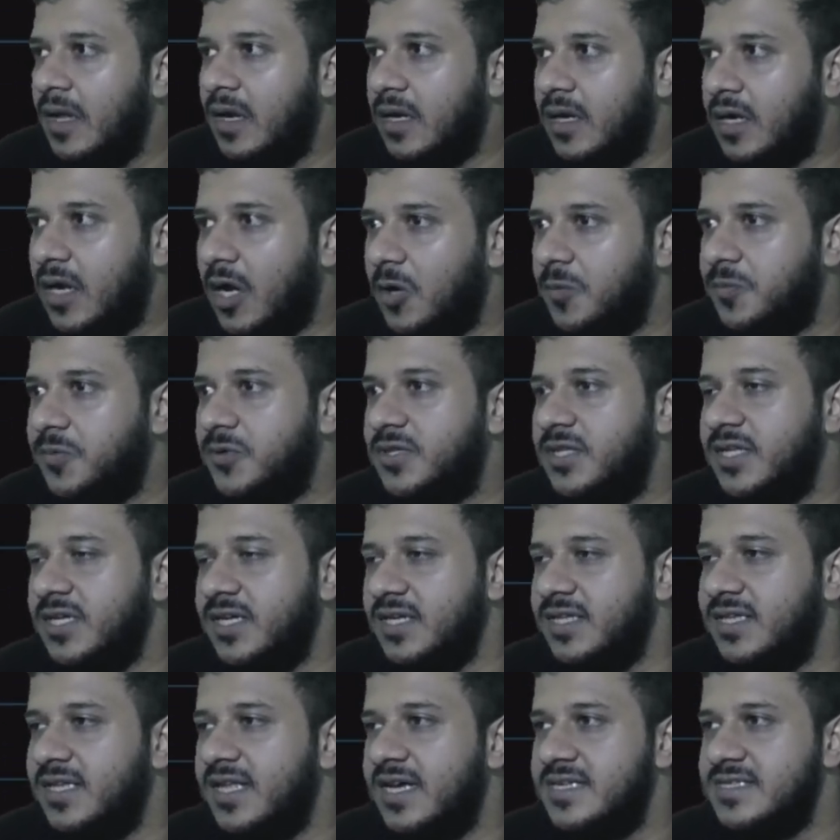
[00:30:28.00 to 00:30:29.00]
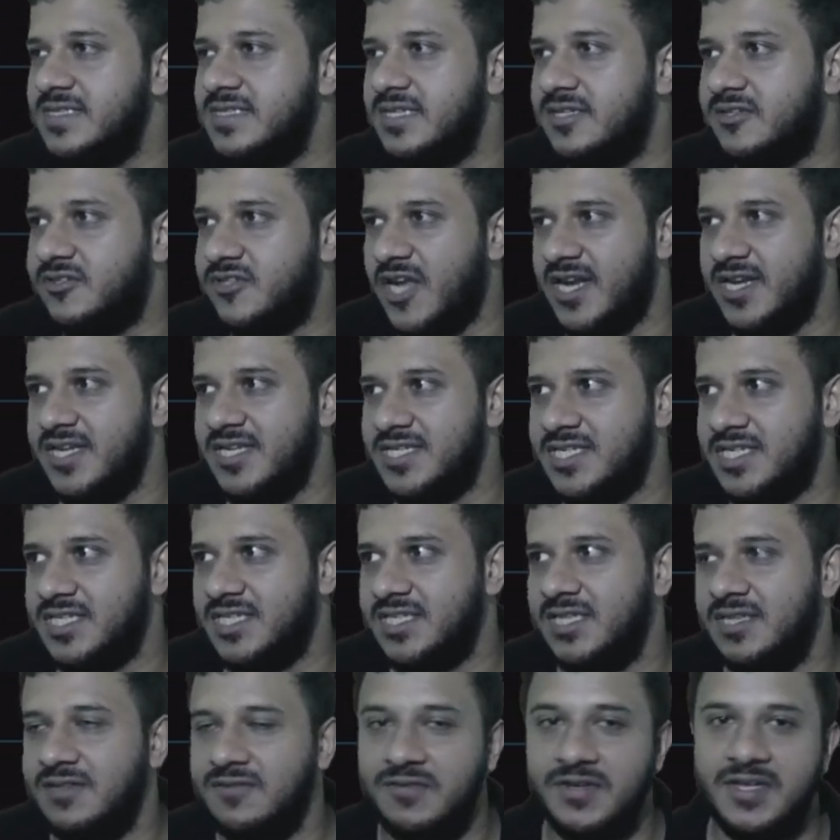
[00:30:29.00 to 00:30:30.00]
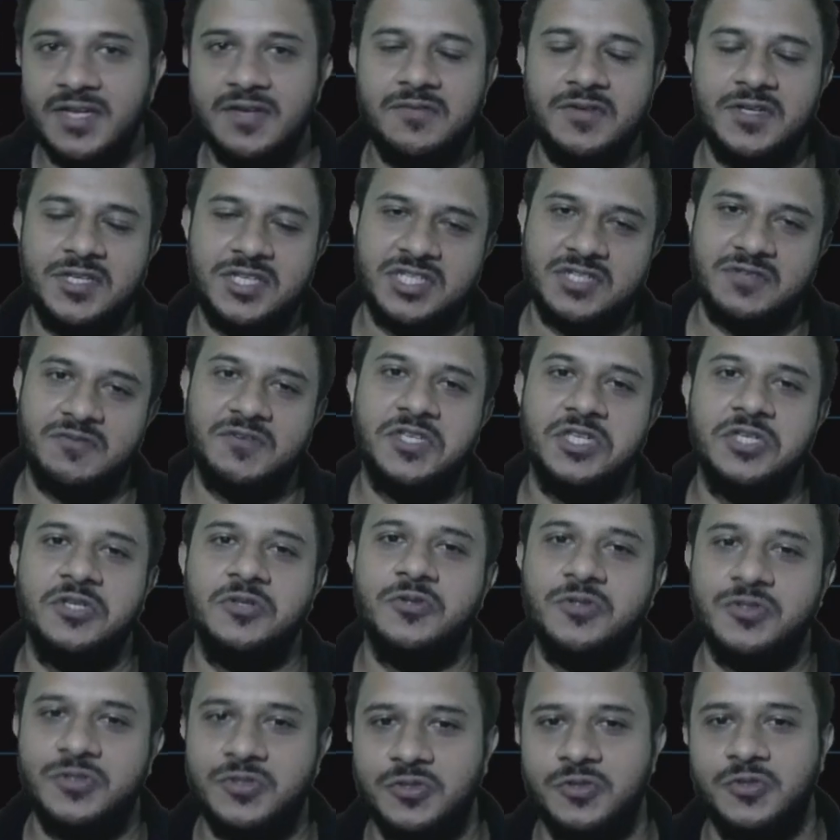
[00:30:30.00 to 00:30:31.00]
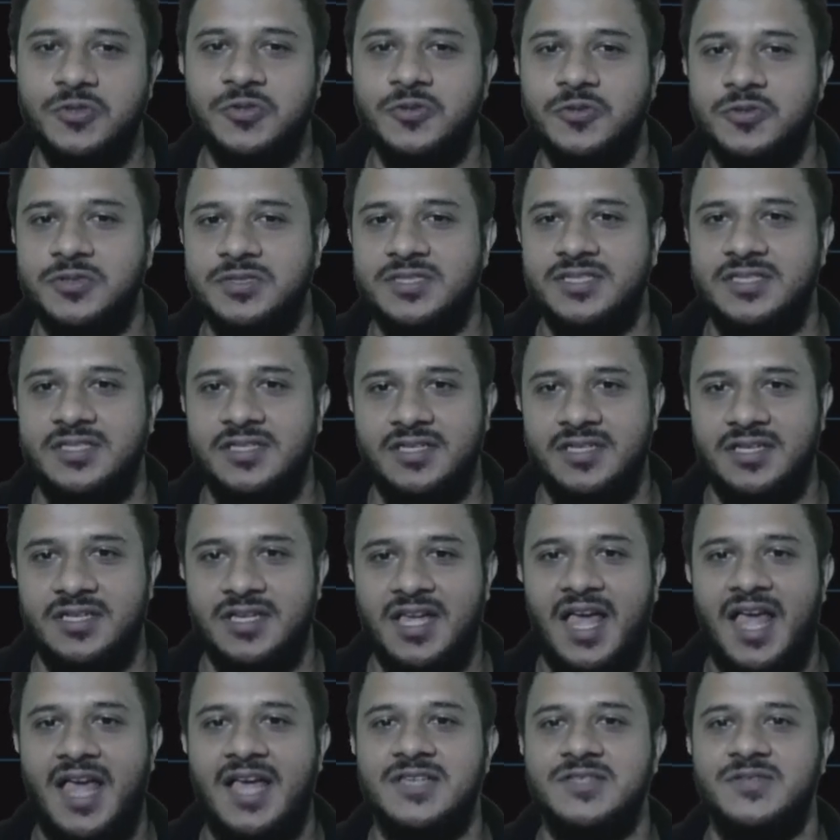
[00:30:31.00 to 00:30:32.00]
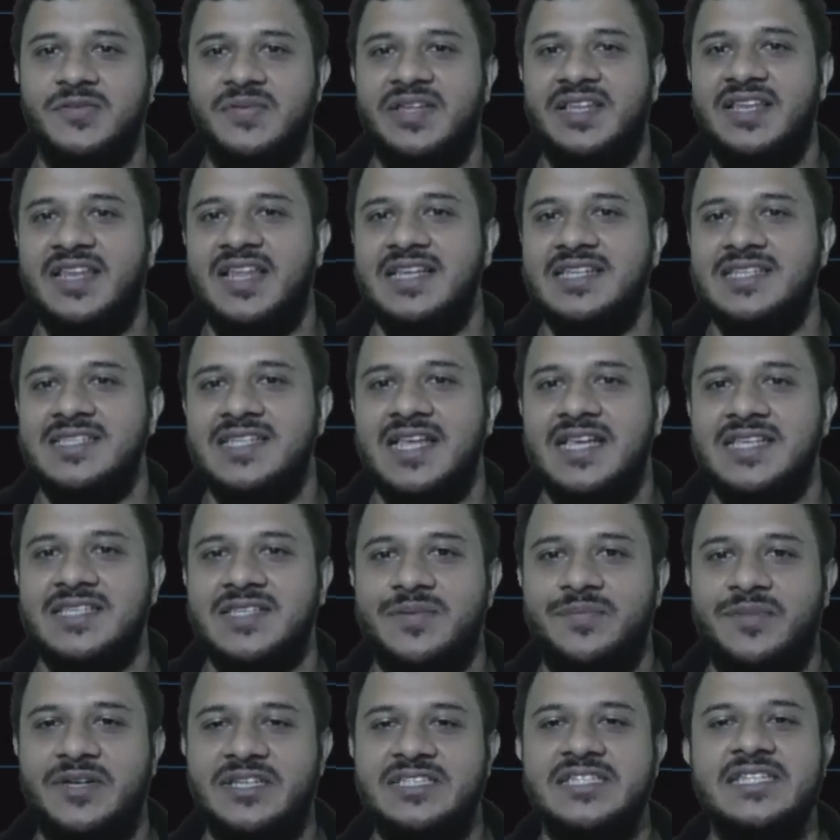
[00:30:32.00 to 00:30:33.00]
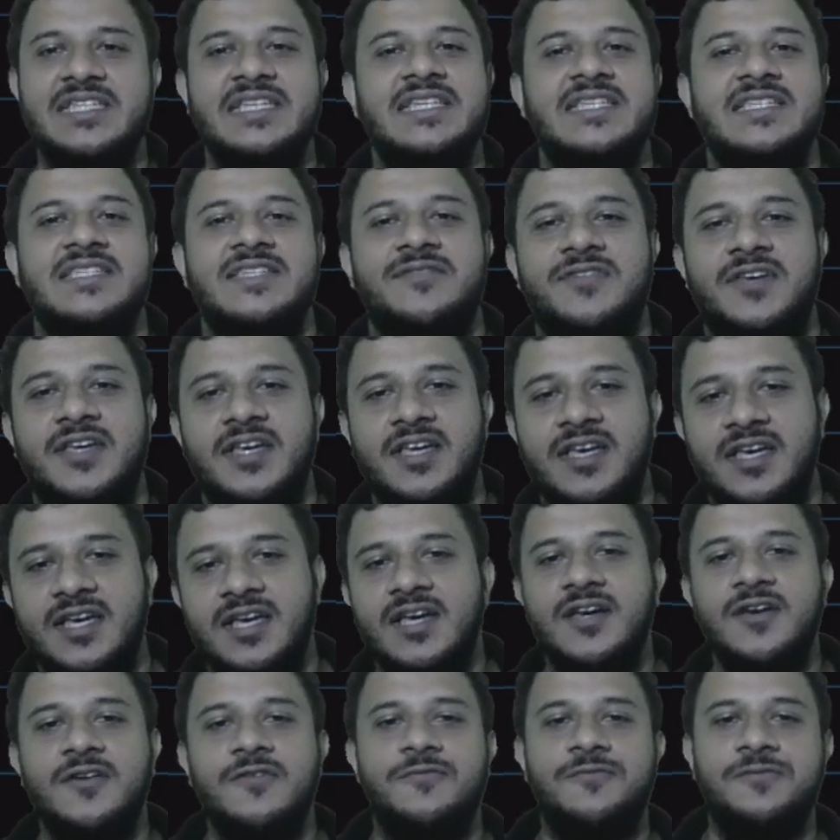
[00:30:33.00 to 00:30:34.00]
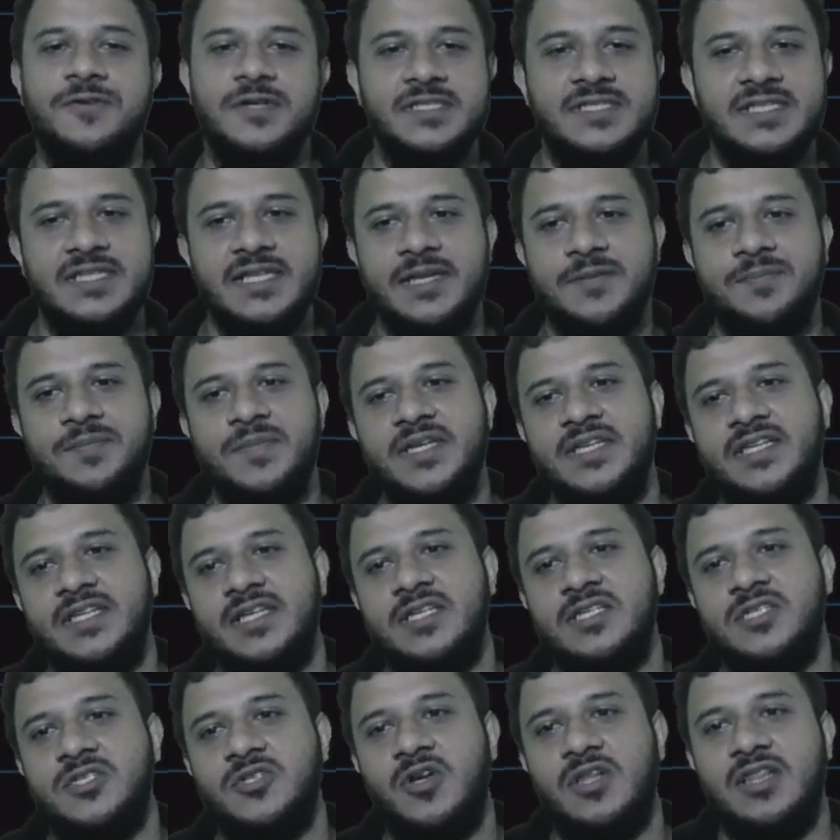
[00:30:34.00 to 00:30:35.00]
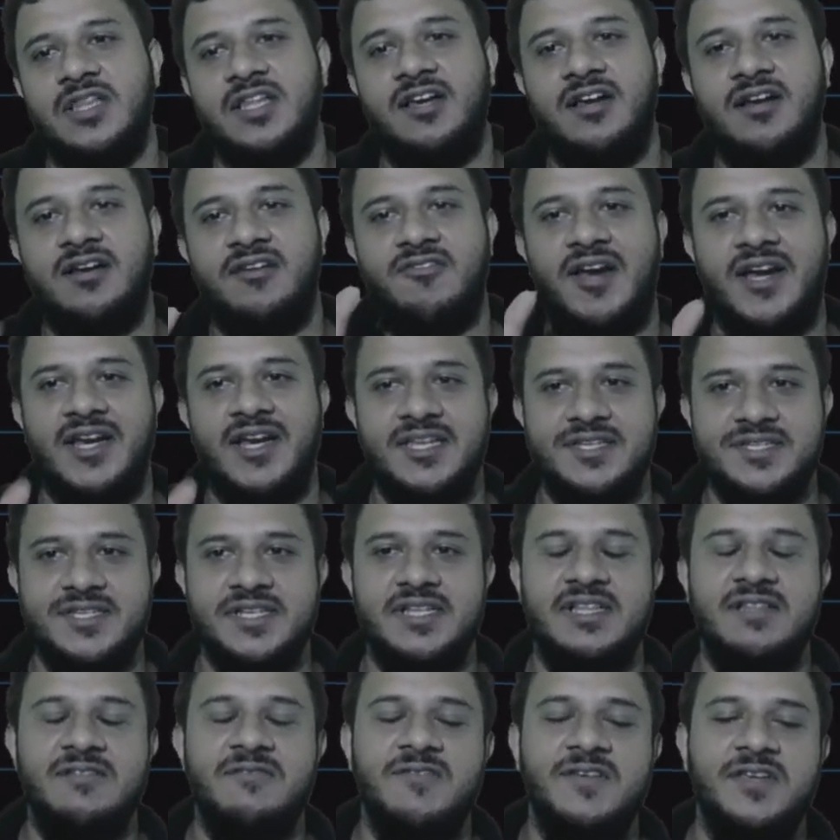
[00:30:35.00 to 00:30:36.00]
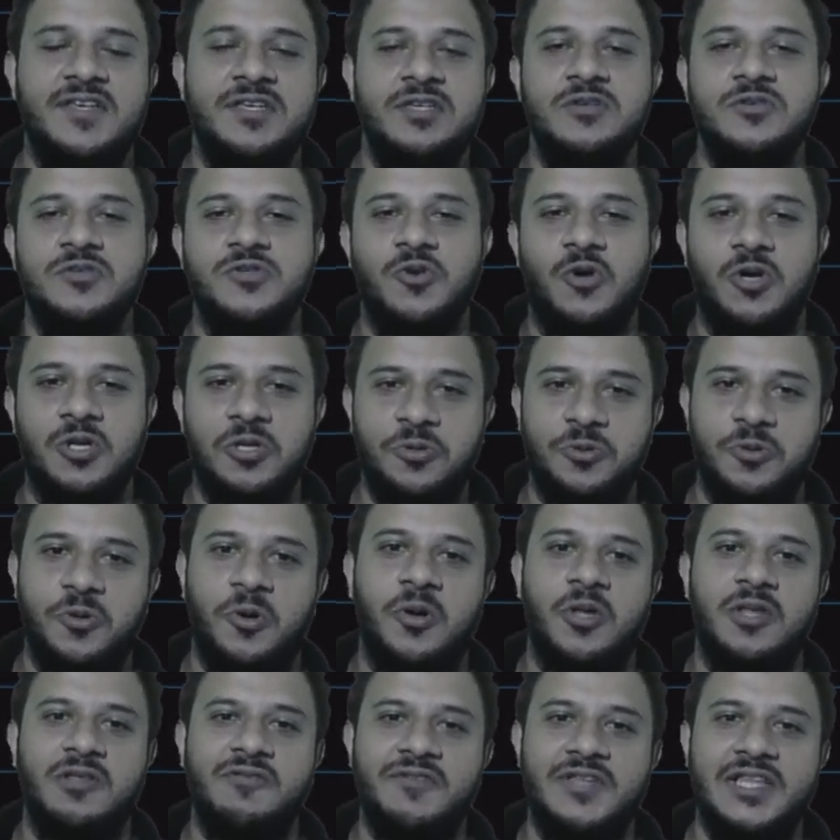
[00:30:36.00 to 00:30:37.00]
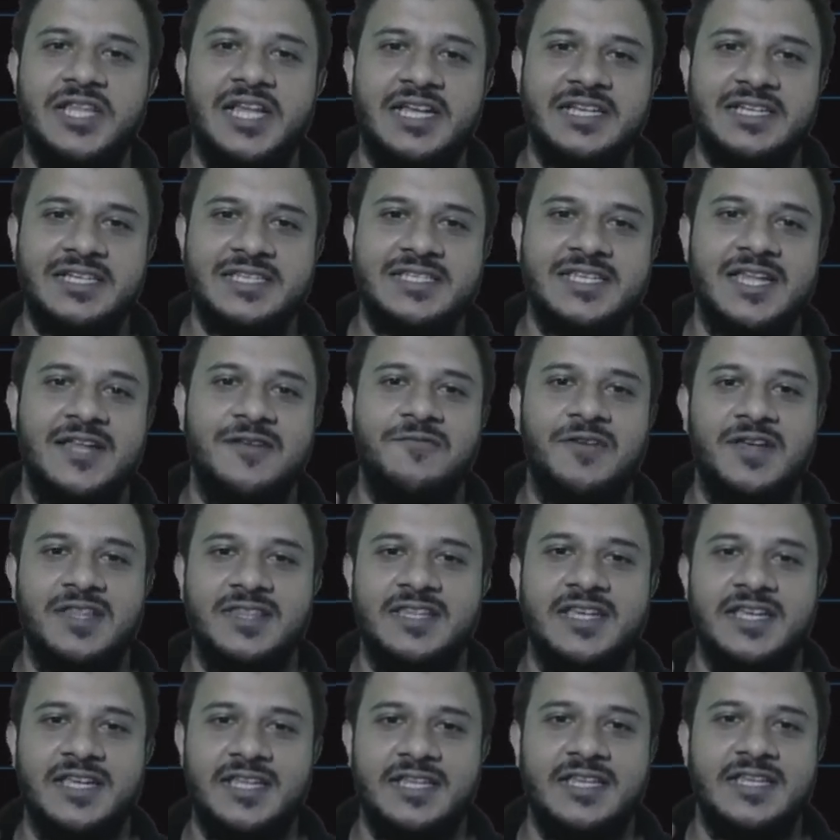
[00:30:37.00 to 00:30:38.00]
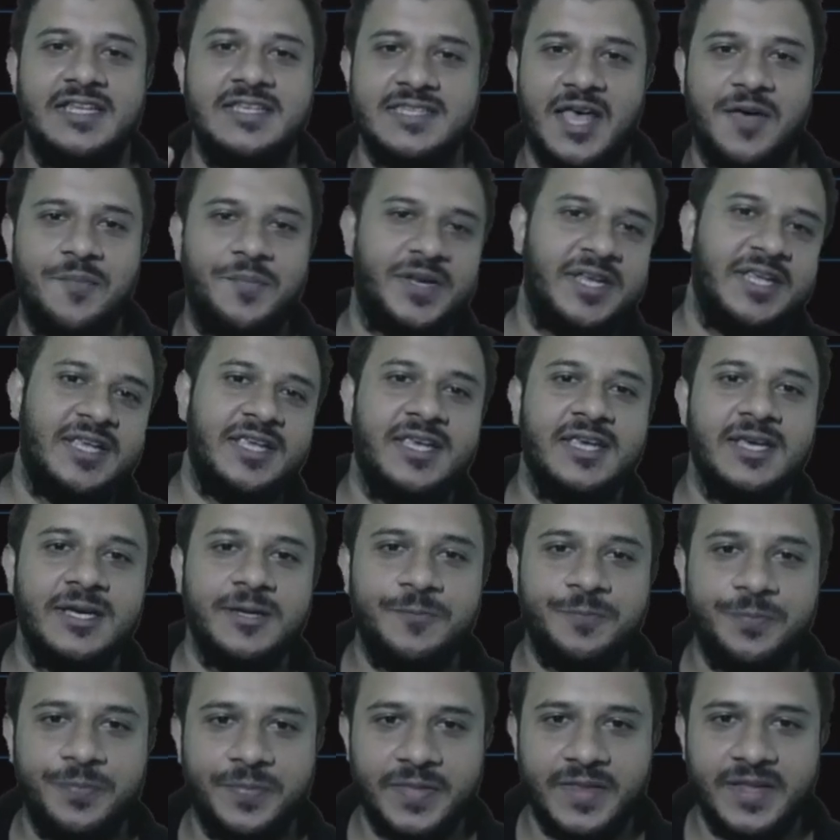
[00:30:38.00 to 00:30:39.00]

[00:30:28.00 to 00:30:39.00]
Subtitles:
Now, Pute, there is a traditional way which we used to use, as well as there's a much easy way. First, let me teach you all the traditional way so you all will understand what the hell is happening here.